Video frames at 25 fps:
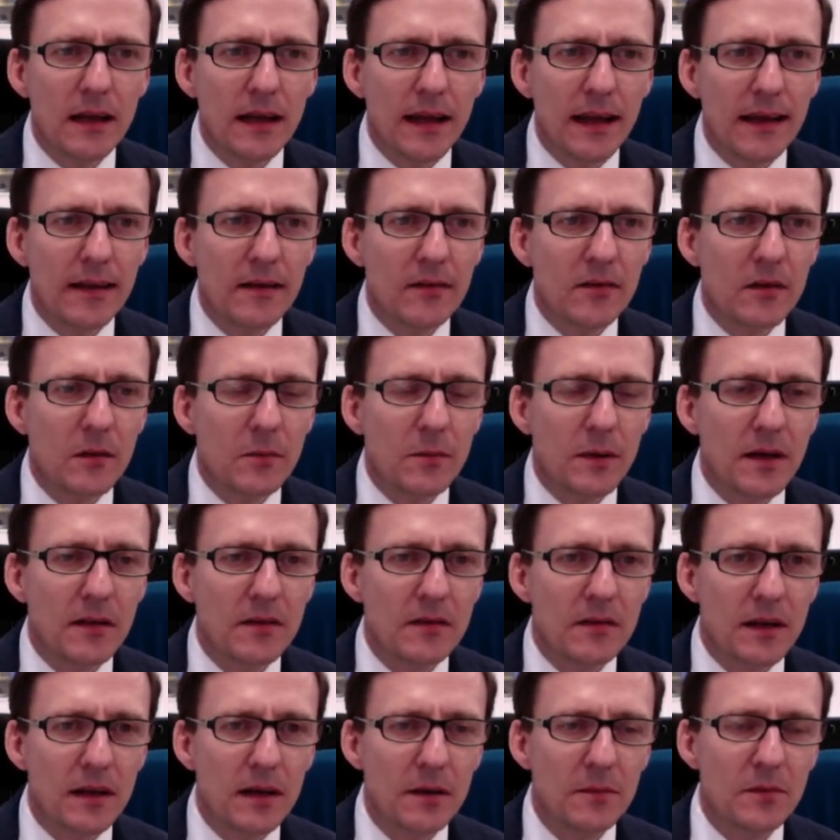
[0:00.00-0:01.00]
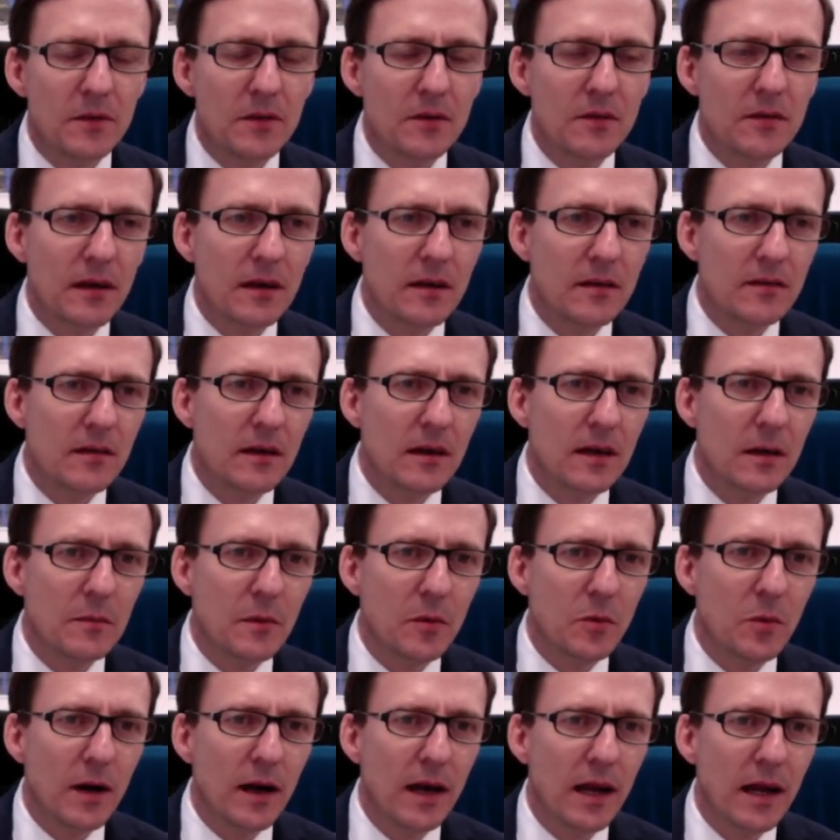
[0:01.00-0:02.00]
is the best time to take time
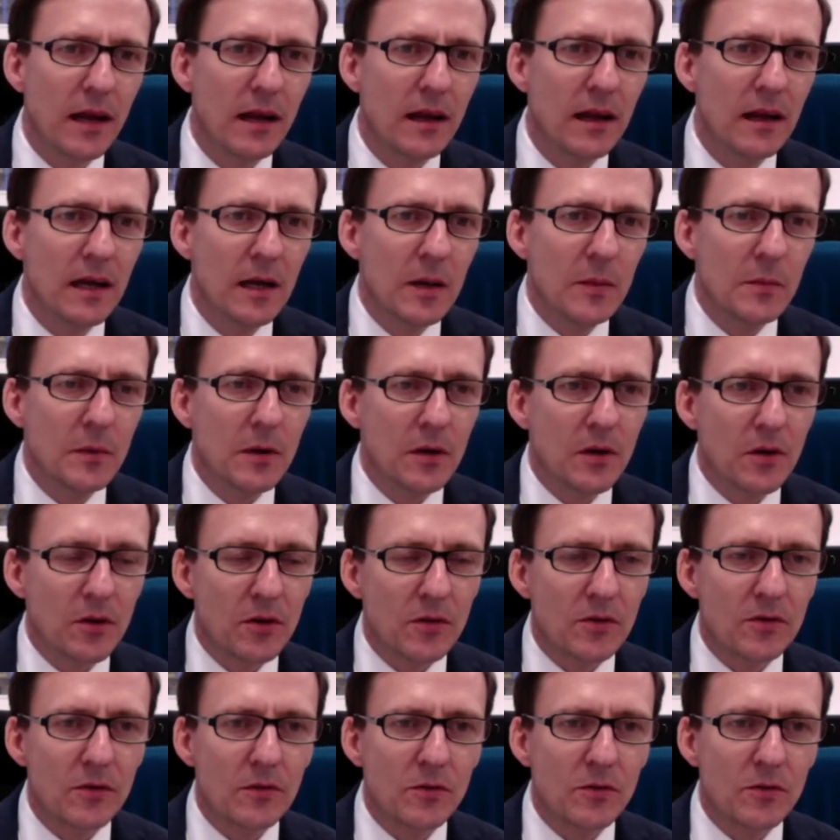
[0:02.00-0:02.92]
away because,